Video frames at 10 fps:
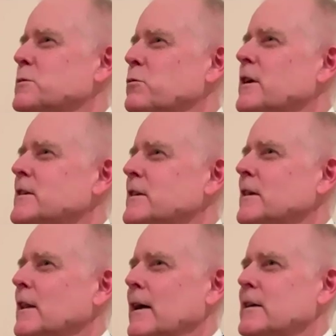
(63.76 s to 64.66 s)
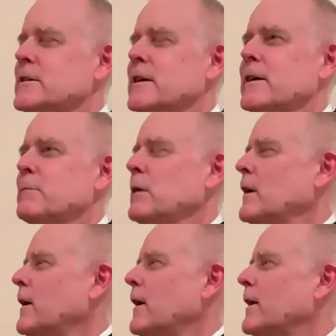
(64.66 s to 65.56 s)
was president last time,
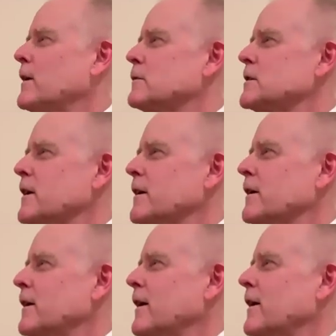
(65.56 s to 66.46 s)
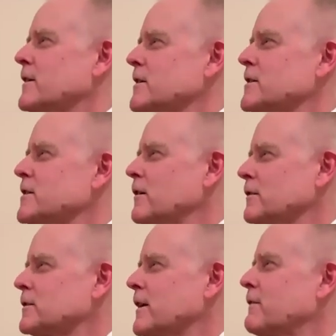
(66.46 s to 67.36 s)
and it was like an
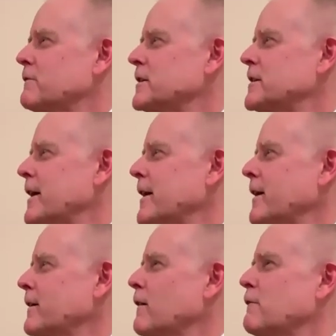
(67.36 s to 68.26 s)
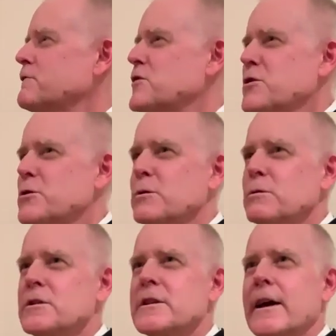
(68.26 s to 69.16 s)
assault every day of
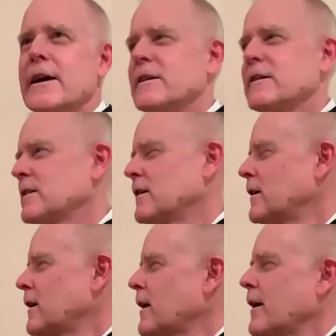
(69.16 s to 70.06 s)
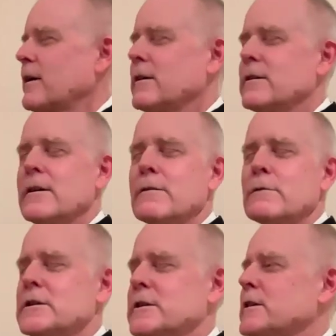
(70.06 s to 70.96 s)
news, and it
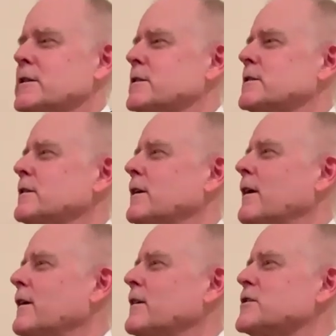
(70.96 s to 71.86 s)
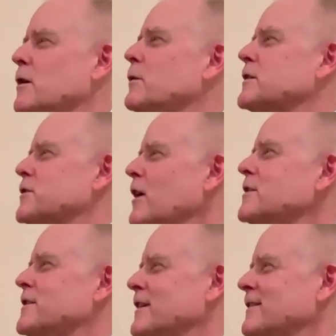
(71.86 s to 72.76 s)
was just so
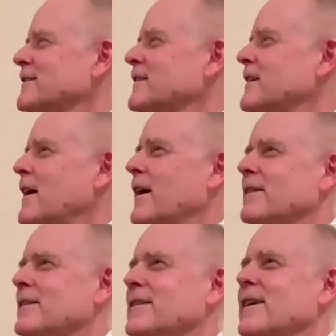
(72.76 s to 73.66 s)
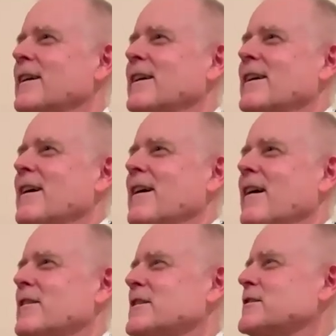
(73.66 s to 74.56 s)
exhausting. And
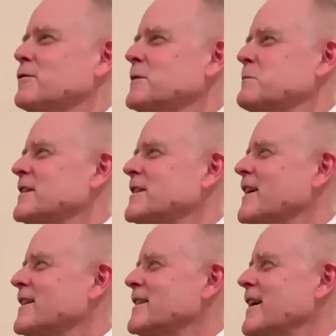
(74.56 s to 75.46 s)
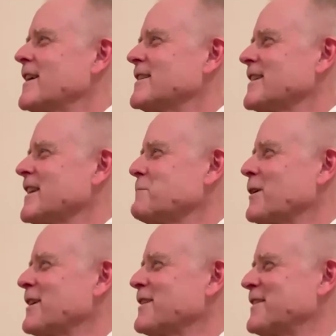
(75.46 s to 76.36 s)
it's only been 10 days, and I'm
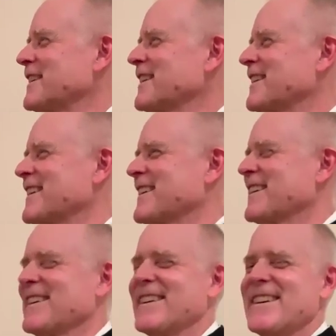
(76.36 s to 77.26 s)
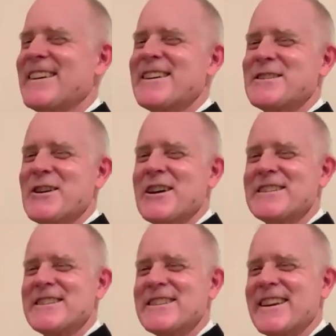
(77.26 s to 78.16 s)
already feeling
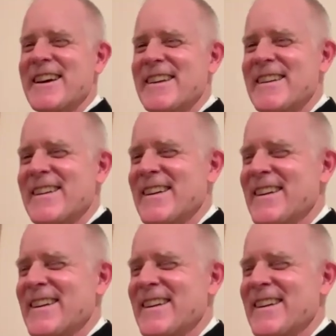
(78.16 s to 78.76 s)
exhaustion again.